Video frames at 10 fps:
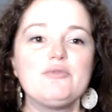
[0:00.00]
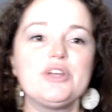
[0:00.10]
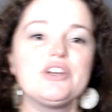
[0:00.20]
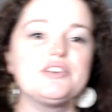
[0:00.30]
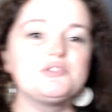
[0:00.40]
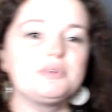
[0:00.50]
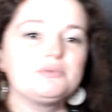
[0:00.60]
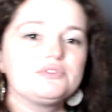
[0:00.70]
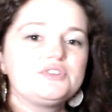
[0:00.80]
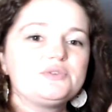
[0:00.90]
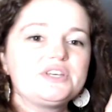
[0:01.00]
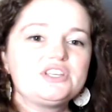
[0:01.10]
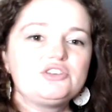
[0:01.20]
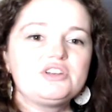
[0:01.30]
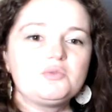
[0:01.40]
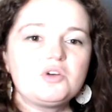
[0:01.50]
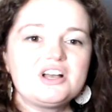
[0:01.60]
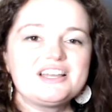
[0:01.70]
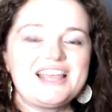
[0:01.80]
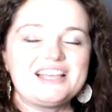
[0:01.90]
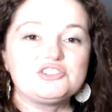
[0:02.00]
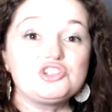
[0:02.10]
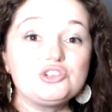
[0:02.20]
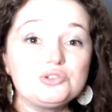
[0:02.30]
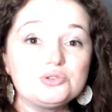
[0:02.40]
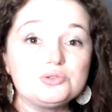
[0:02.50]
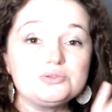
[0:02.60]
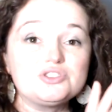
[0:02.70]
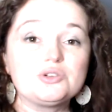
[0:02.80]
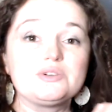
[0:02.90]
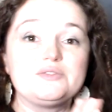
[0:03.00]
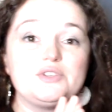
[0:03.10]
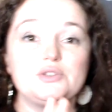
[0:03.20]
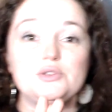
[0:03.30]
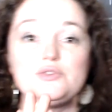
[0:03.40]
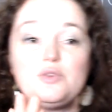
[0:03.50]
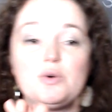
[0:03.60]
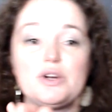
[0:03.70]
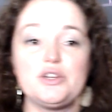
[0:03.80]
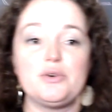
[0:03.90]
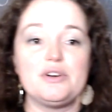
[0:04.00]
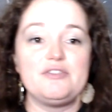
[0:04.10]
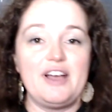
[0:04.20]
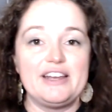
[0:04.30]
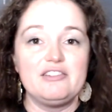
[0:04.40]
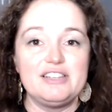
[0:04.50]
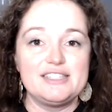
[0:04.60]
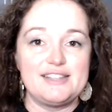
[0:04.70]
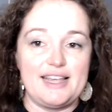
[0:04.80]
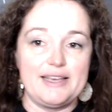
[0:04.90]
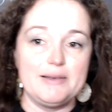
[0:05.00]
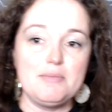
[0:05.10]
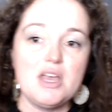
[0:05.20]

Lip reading: We are going to be reviewing Unit 1 and 2 to review for your final exam.